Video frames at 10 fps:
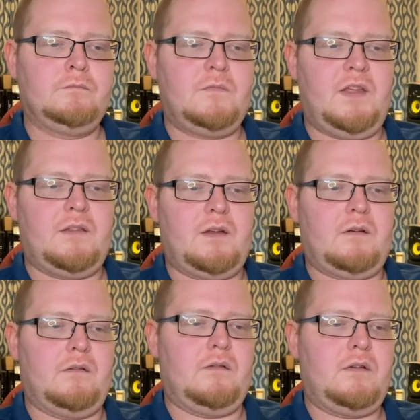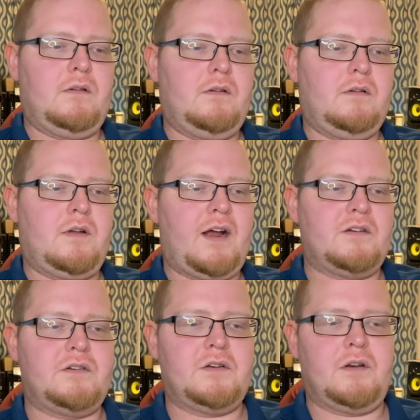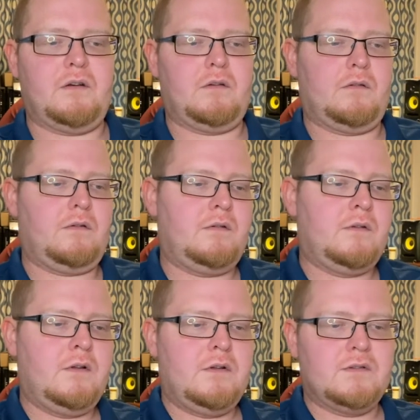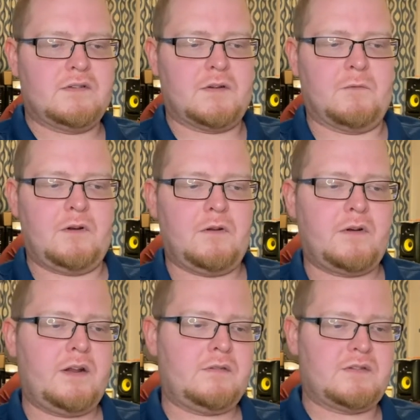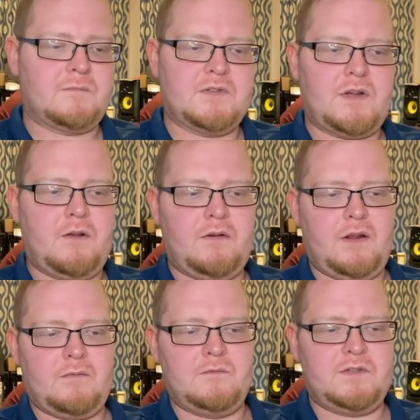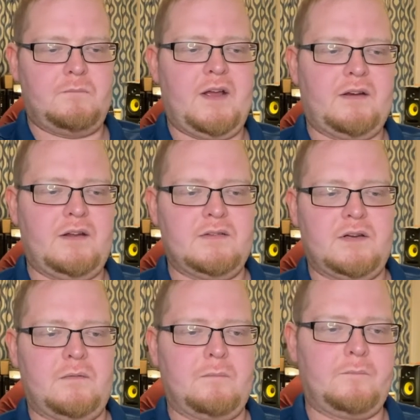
and then hydrogen, some chlorine, some sodium, some magnesium.